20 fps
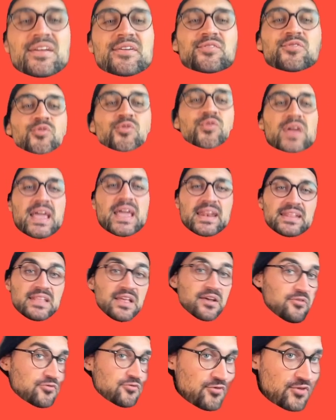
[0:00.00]
created
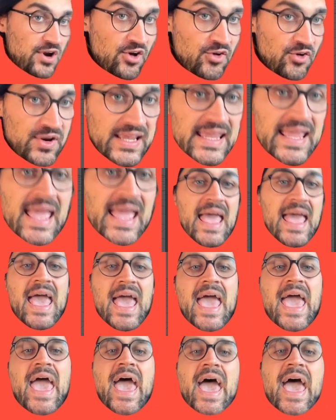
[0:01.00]
a floating
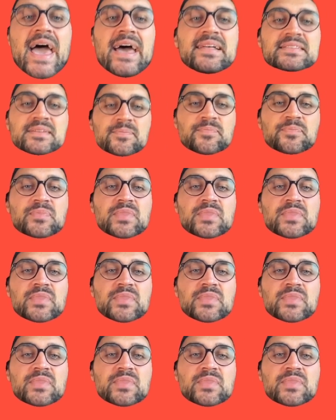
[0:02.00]
head